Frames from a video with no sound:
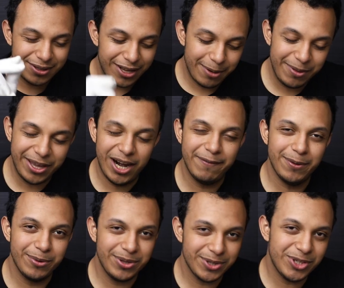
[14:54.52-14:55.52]
Gotta be
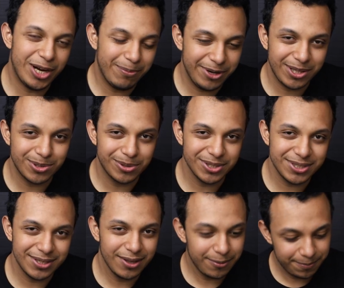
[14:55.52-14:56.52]
careful with those sharpening tools.